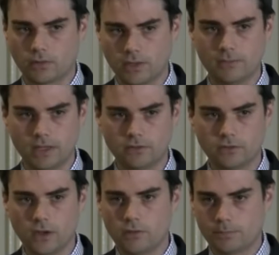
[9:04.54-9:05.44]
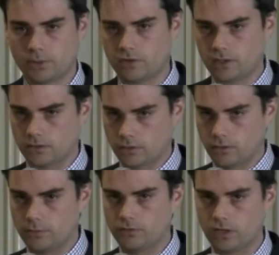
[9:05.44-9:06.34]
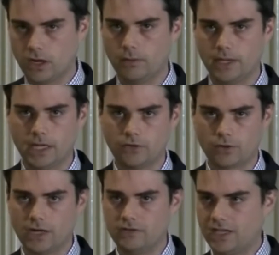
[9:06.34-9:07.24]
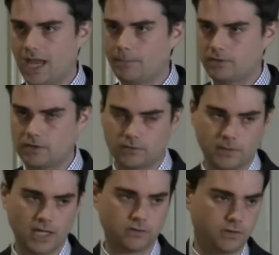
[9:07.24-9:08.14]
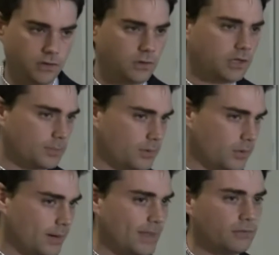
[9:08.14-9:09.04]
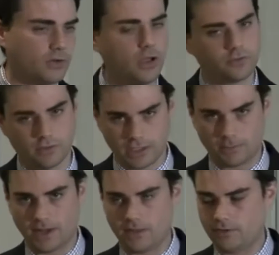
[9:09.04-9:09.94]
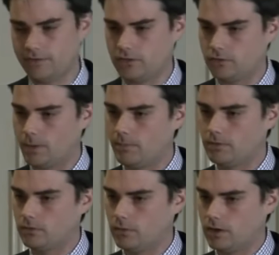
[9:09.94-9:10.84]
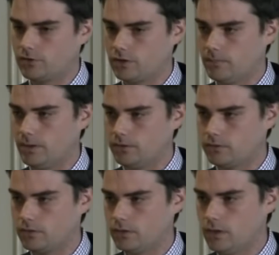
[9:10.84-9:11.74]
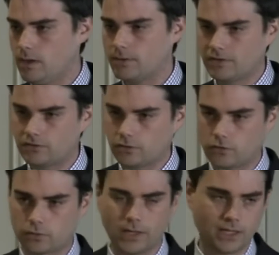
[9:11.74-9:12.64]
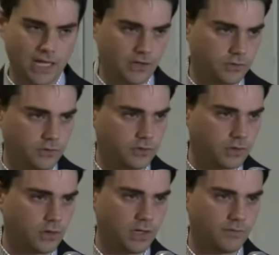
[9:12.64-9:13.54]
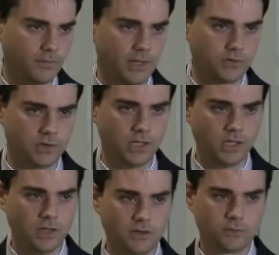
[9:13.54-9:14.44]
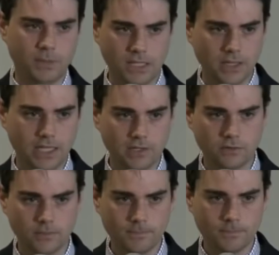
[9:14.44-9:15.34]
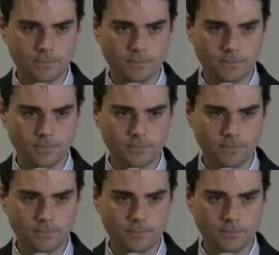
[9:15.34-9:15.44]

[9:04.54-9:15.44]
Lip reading: out agreements with particular groups to go in and try and decapitate some of the heads of the nuclear program. That was also leaked by the Defense Department to the Washington Post. But it's not just Israeli national security information that's being leaked.